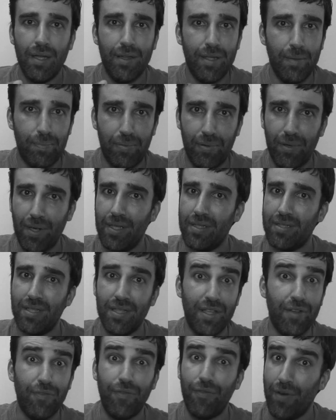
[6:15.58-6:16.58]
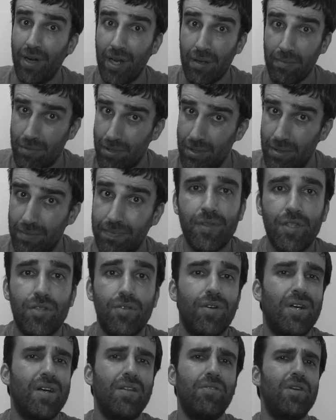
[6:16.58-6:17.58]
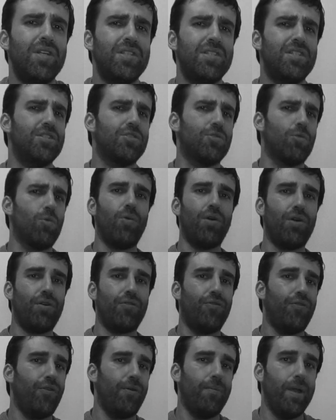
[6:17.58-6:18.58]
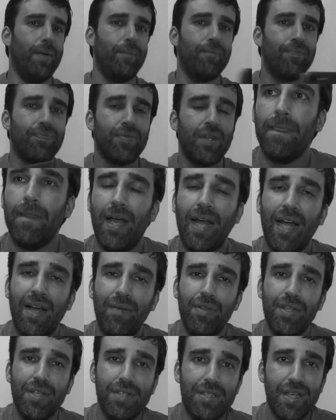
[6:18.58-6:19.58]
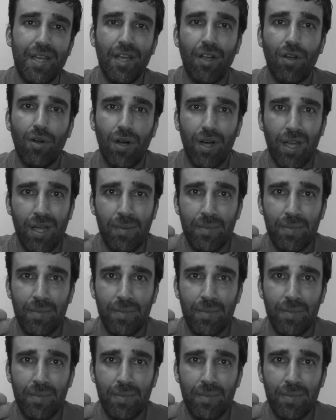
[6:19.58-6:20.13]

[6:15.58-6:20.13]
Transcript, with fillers: the prints and the frames. So how does this work for me? I have this thing called